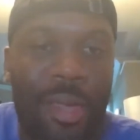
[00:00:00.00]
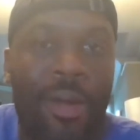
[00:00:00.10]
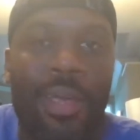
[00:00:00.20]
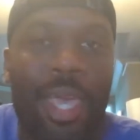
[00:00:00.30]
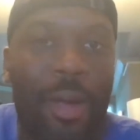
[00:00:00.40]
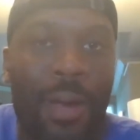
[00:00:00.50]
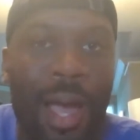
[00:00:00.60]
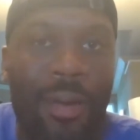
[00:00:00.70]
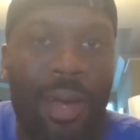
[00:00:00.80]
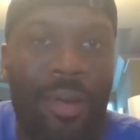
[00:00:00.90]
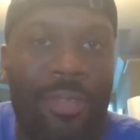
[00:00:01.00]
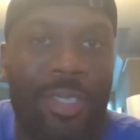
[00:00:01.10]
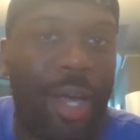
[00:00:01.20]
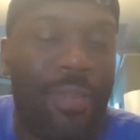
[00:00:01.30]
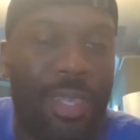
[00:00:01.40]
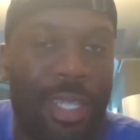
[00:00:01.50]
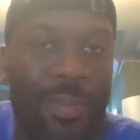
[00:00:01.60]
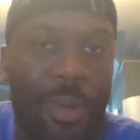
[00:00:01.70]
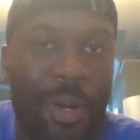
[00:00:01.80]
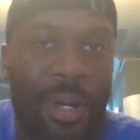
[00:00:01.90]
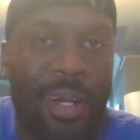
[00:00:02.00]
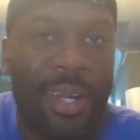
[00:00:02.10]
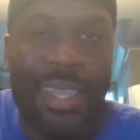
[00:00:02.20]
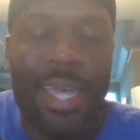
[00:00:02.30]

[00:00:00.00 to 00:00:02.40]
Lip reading: They're a year out of solving this murder.